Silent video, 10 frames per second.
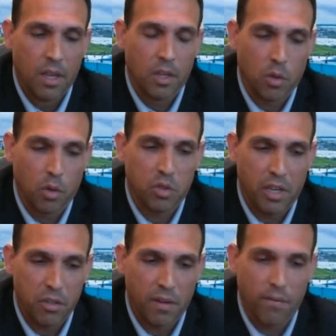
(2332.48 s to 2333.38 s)

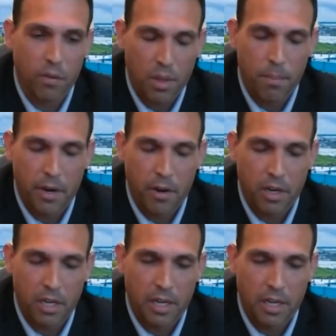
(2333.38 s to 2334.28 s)
Association of North
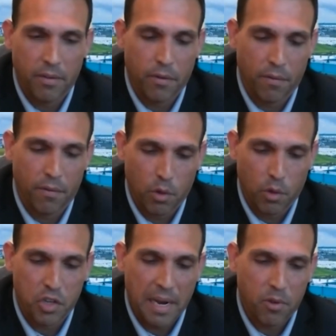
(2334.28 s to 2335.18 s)
America for the
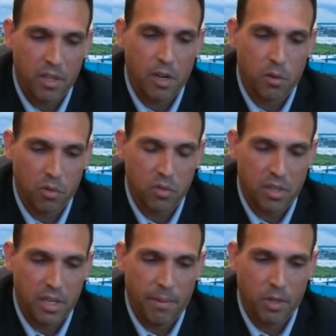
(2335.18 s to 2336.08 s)
Florida chapter, and I also
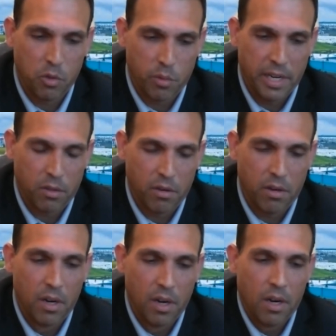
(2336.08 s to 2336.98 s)
I'm a
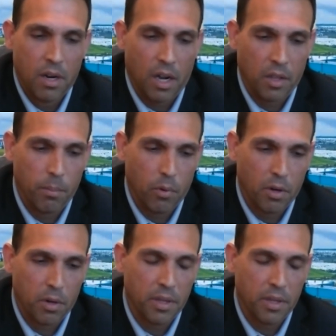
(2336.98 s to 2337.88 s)
director on the
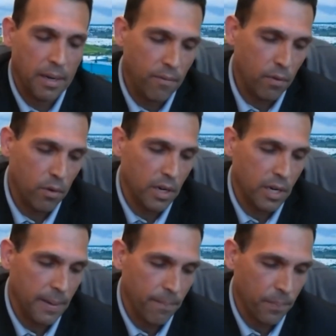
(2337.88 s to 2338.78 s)
board
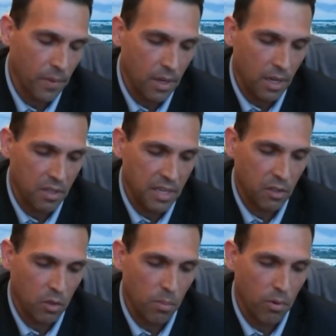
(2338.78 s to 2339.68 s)
on the
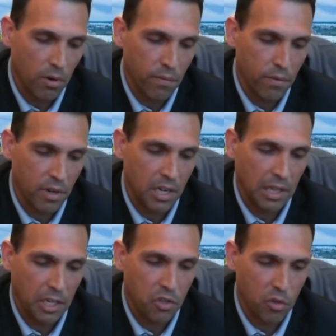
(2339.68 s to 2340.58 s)
technical board for
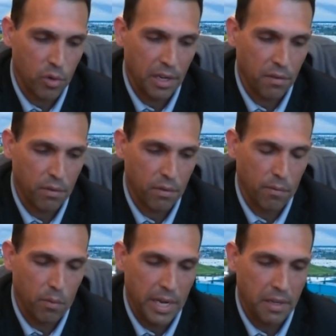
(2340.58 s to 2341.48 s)
collection and transferring
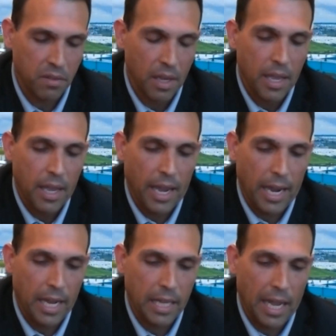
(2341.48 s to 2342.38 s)
of waste.
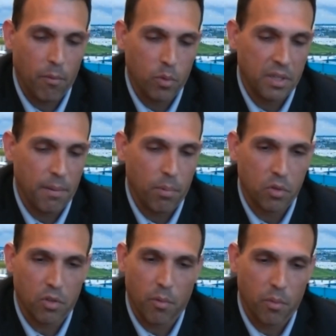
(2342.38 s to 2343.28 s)
And I was able
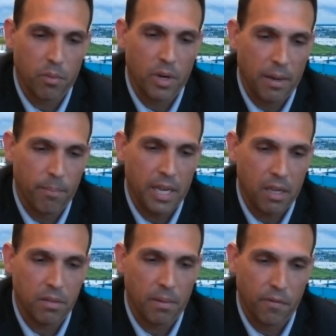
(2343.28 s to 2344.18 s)
to start
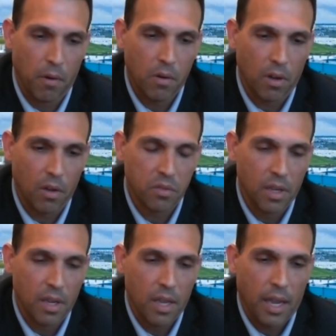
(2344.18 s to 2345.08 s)
making some phone calls,
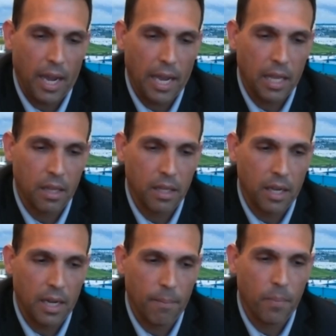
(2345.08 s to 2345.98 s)
and
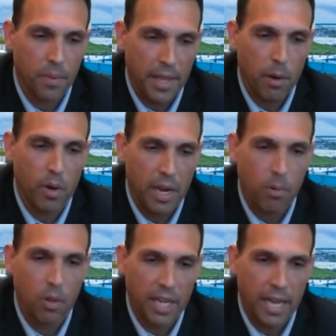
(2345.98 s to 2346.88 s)
they were
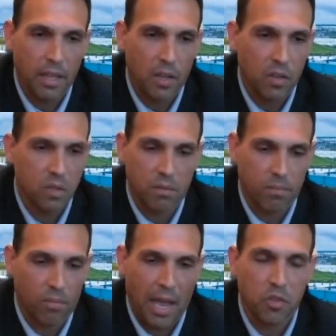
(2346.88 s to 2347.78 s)
able to get us
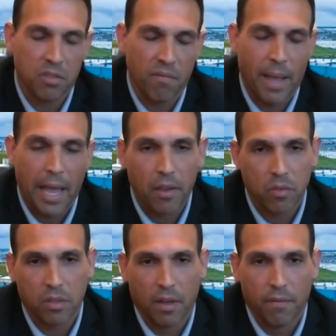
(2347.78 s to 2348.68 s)
thousands of
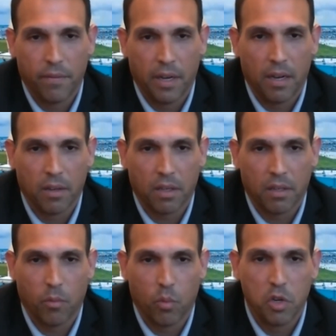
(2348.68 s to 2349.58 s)
masks of
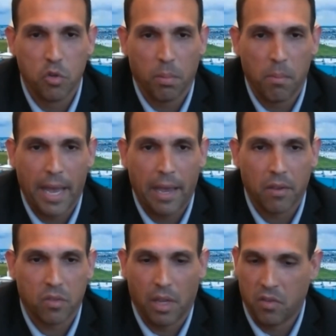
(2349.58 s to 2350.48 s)
reusable
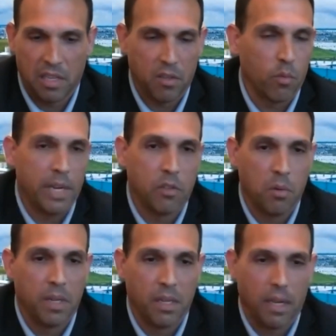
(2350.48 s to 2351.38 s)
masks. They sent it right
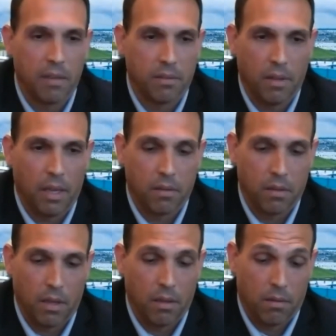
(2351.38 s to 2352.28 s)
to me as
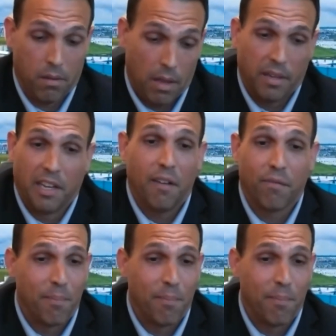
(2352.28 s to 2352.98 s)
a gift.